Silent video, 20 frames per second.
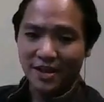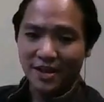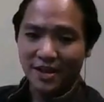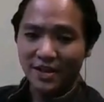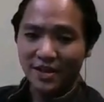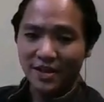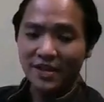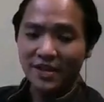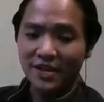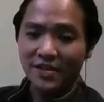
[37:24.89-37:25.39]

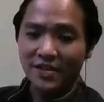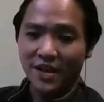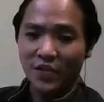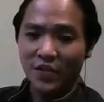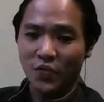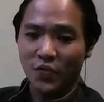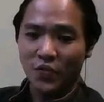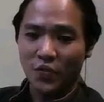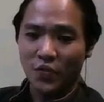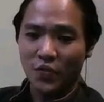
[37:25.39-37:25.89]
and
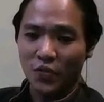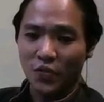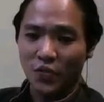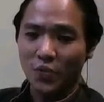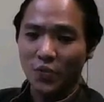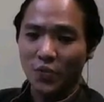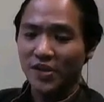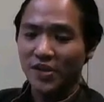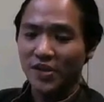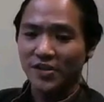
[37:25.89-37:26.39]
InDesign for
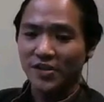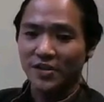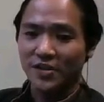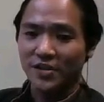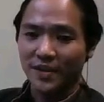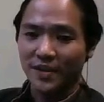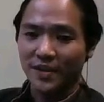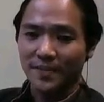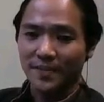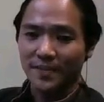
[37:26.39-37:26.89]
page
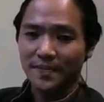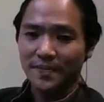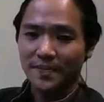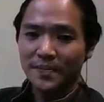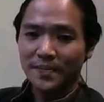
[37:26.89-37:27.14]
design.